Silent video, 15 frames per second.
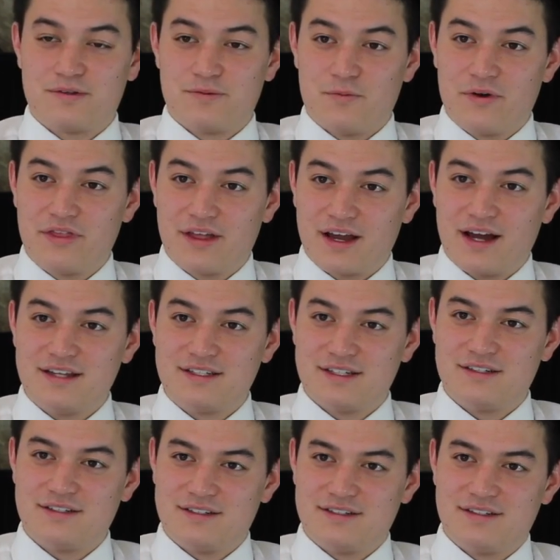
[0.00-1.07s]
One thing I
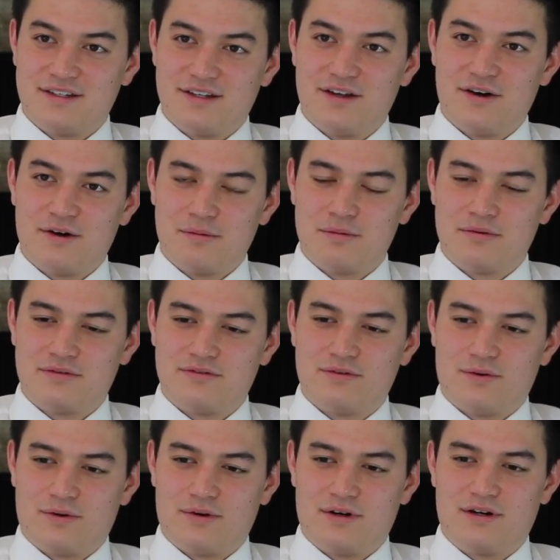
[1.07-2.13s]
didn't know
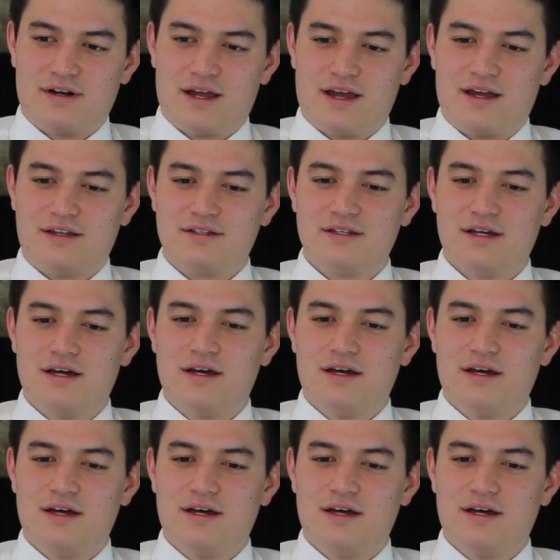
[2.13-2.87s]
beforehand